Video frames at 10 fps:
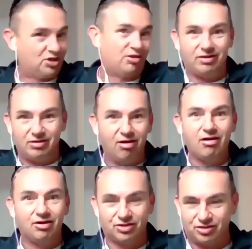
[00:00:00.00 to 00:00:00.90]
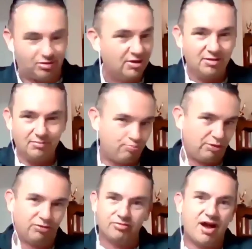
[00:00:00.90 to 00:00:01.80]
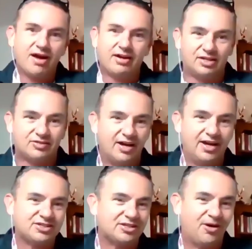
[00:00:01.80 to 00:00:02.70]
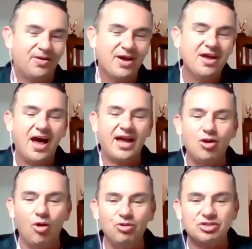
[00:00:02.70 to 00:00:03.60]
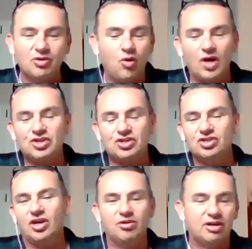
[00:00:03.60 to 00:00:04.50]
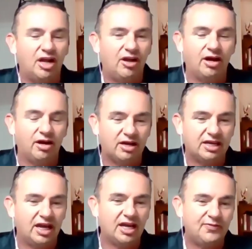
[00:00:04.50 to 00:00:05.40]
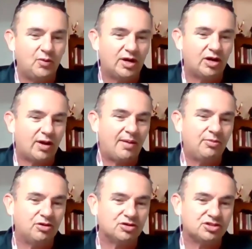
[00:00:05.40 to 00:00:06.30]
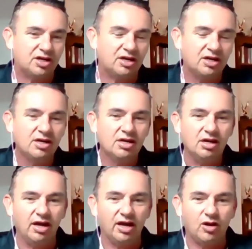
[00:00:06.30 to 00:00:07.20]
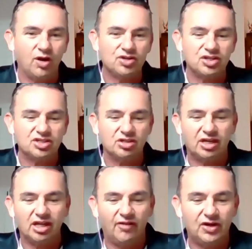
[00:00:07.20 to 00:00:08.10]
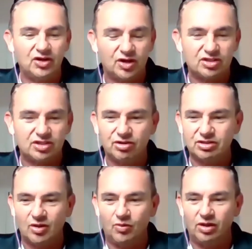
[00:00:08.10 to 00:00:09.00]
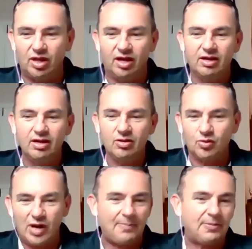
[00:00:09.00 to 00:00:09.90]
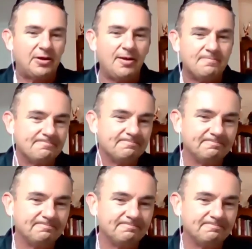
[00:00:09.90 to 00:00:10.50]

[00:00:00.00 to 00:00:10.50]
selling cars or building rockets, right? So I know there's some questions on there, Ken, if you want to grab those questions and let Kelvin address those, and then we'll wrap it up.